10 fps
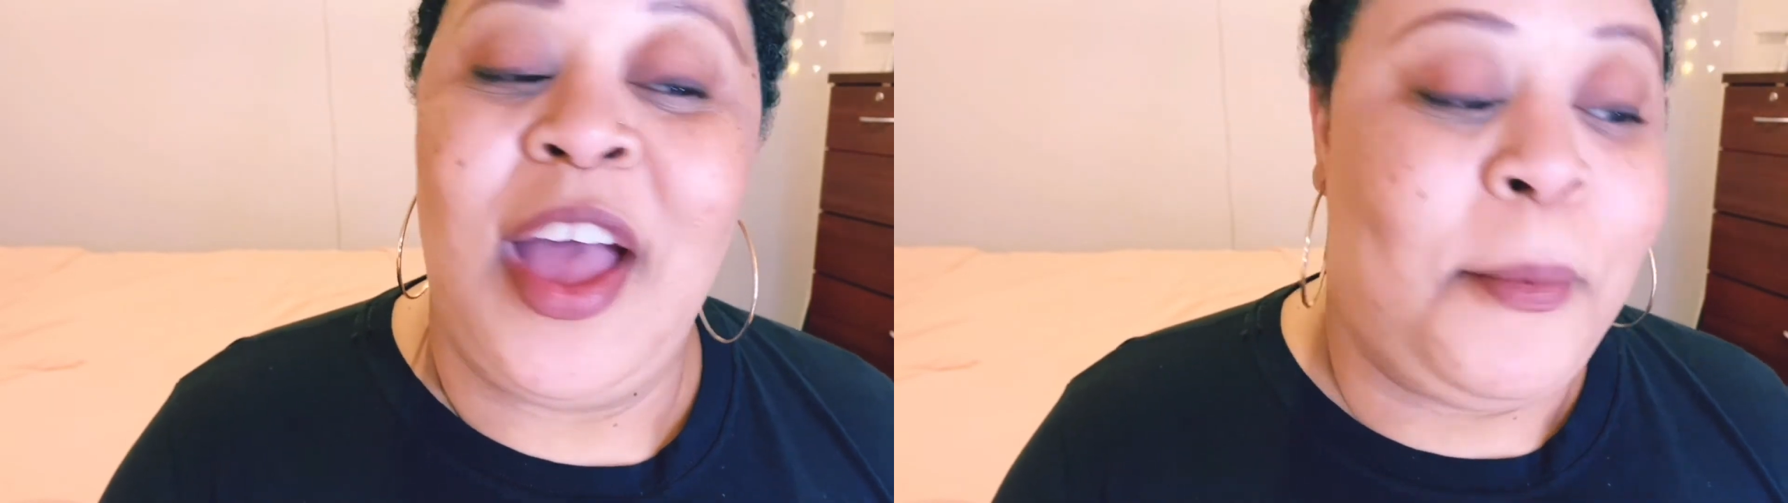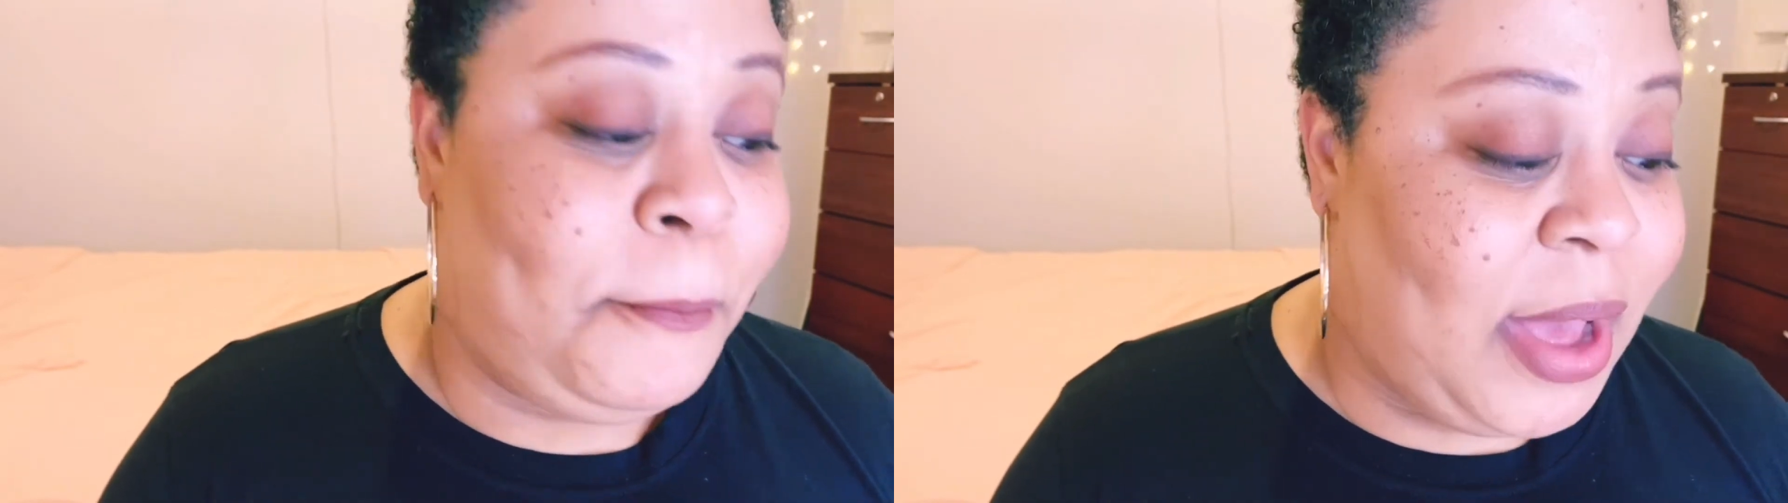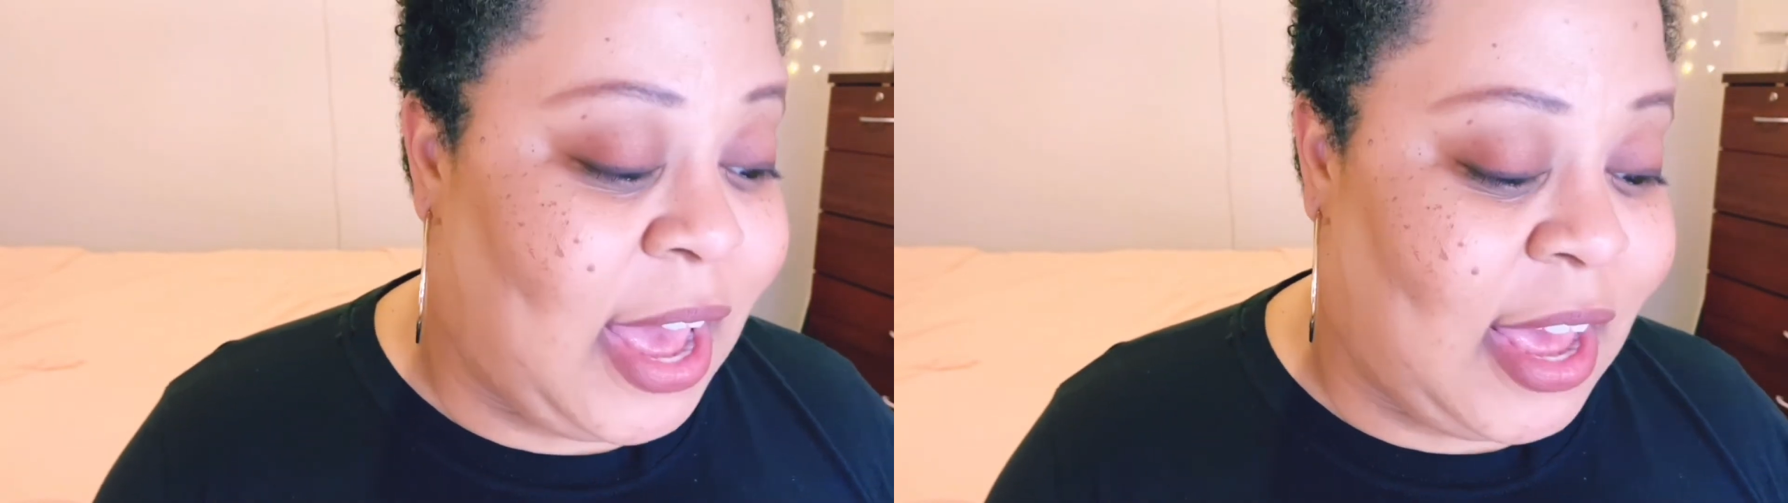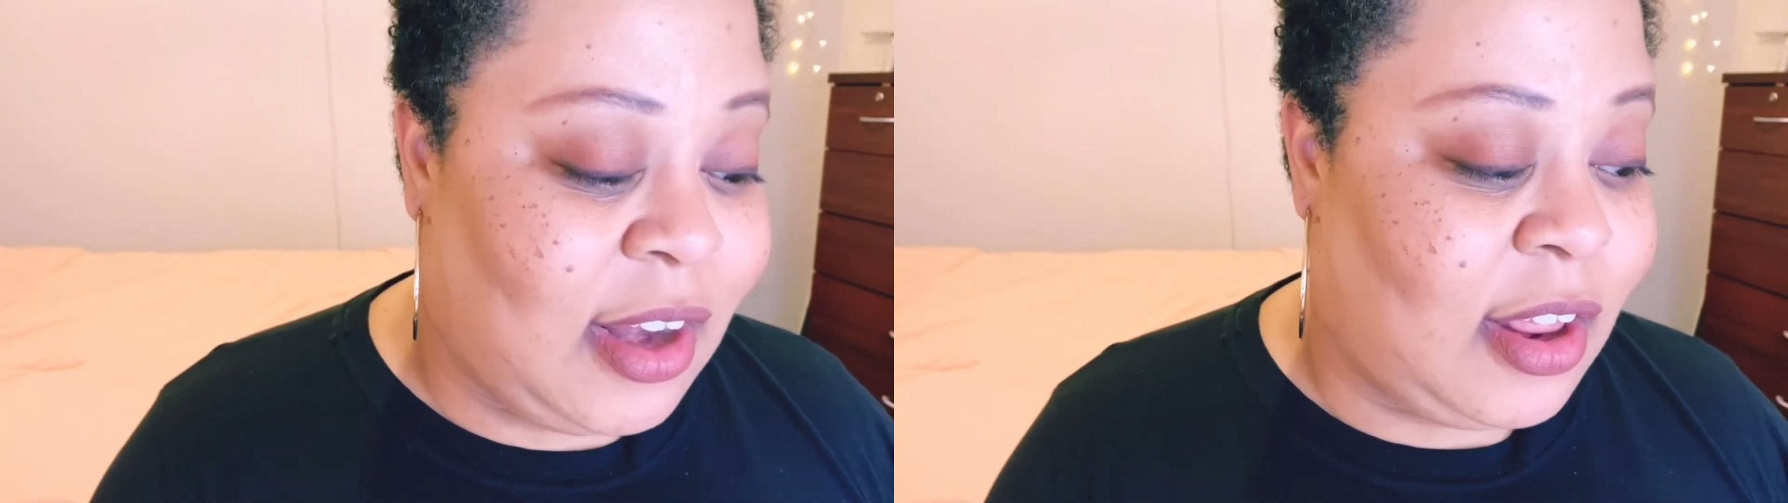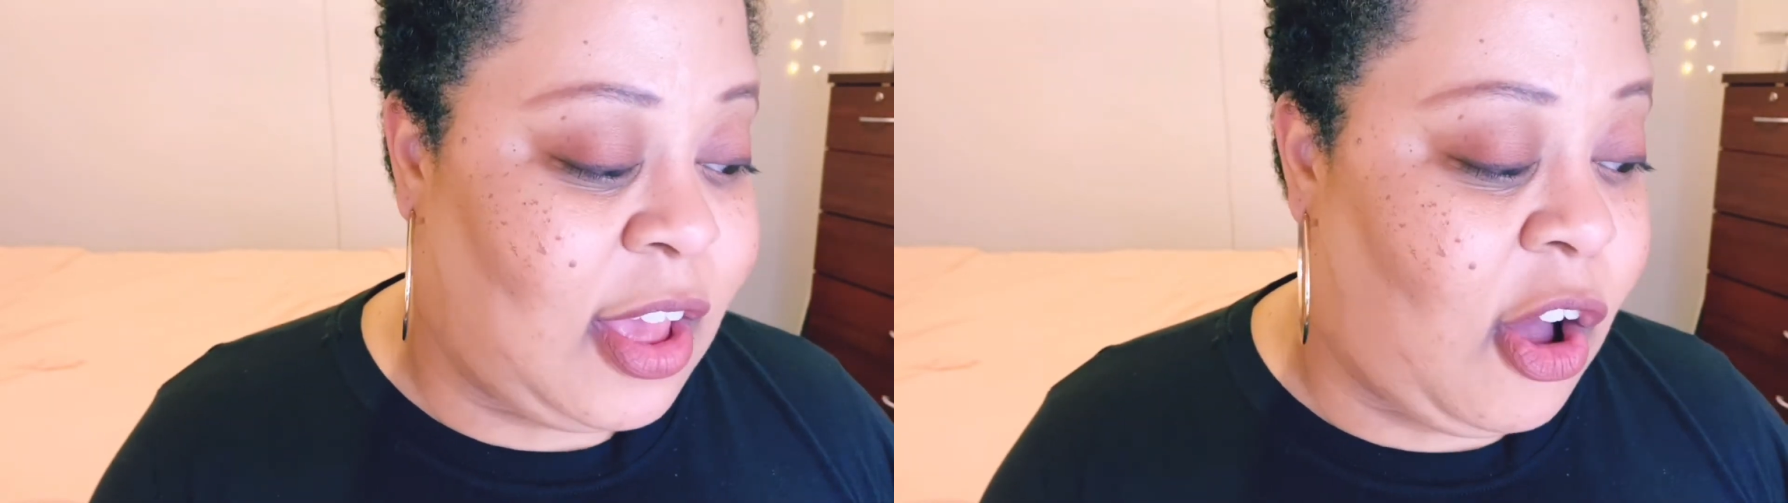But
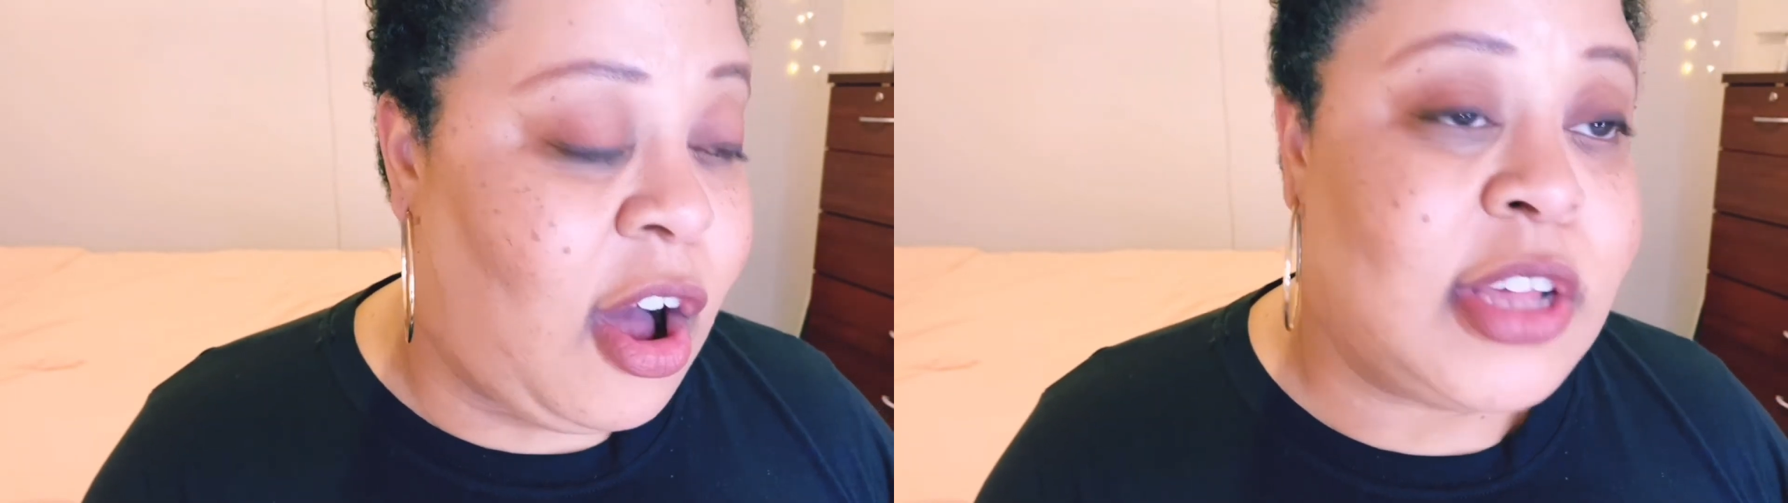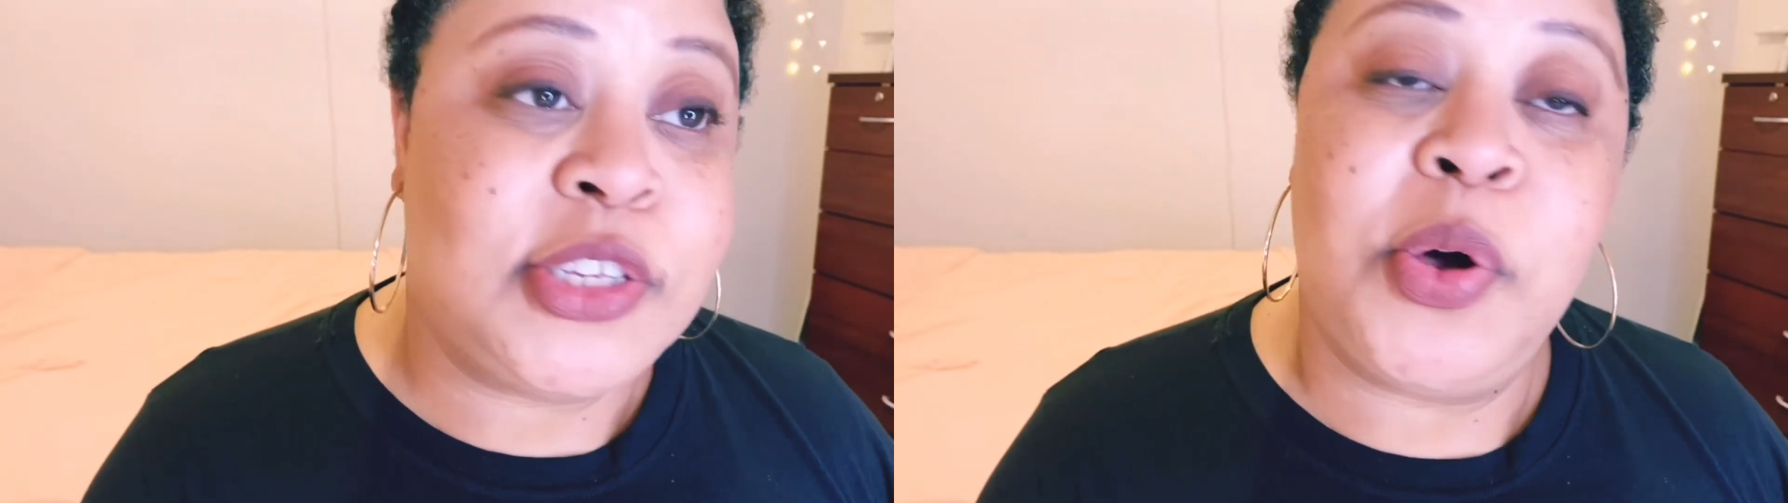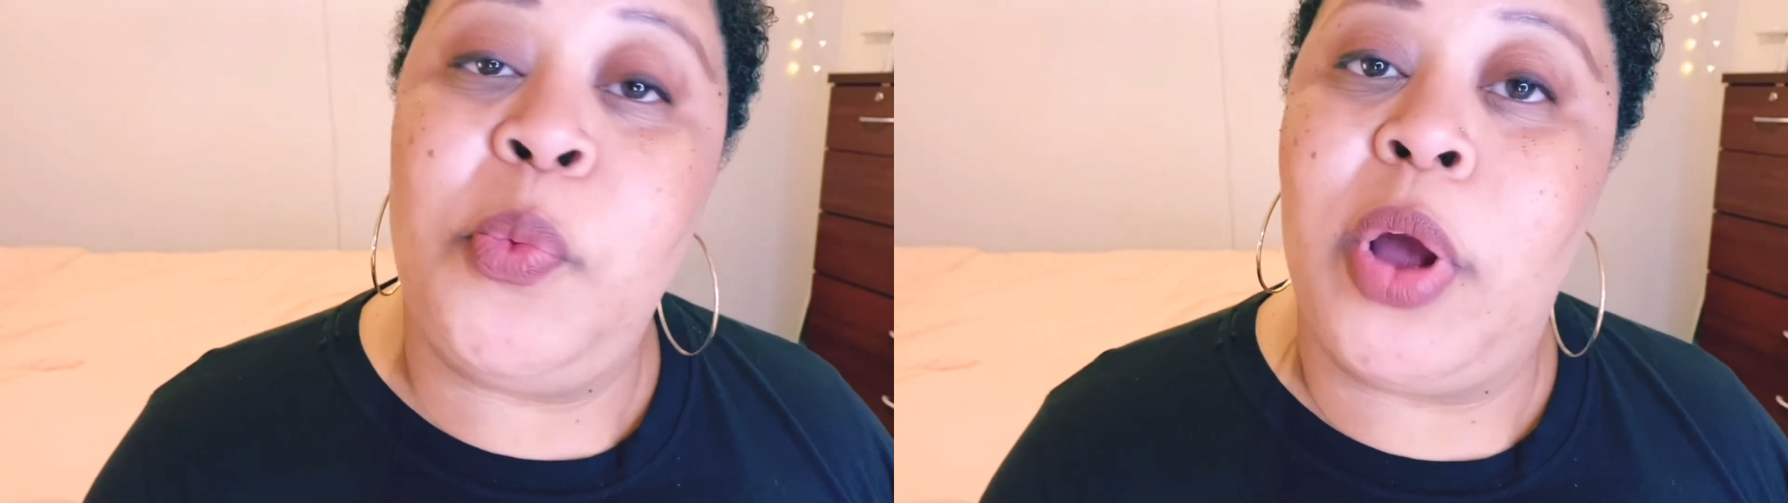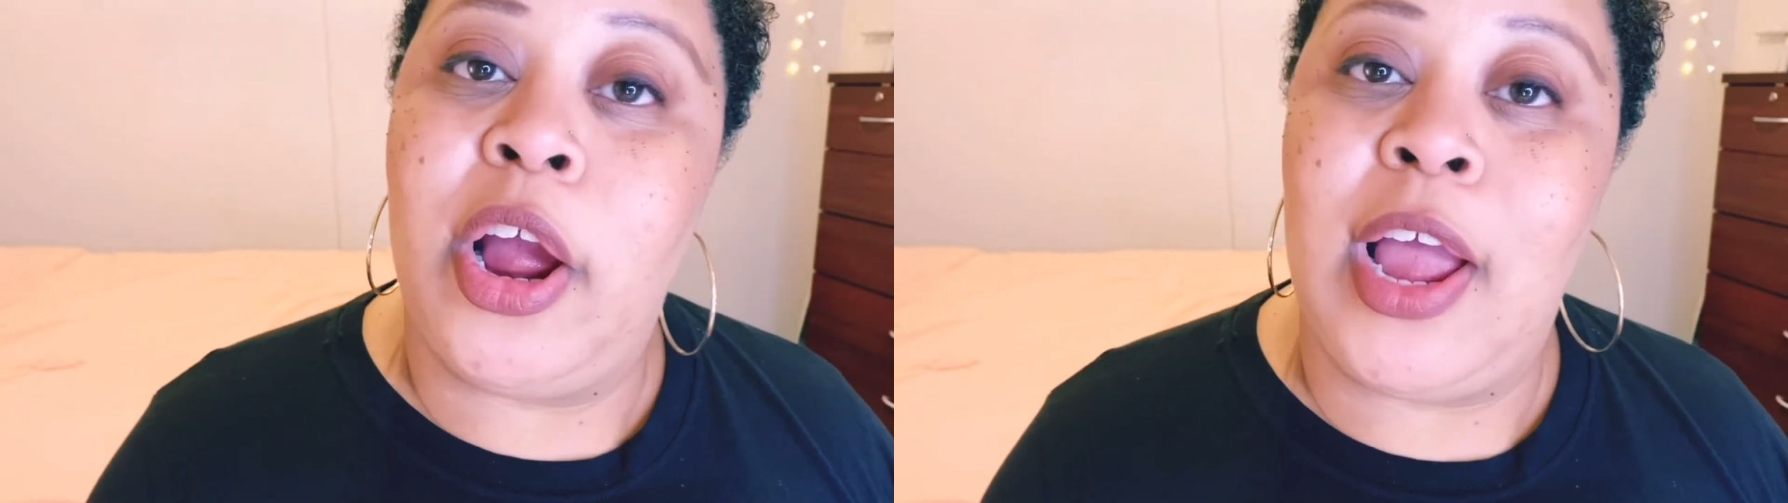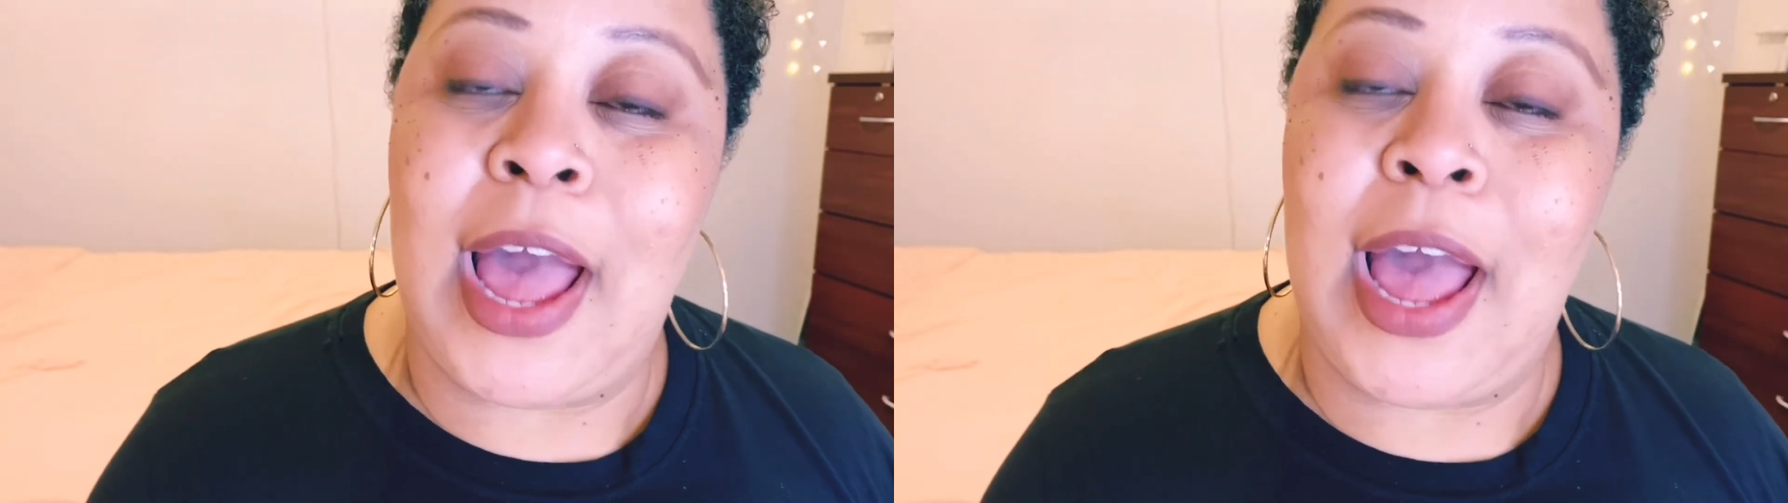also wearing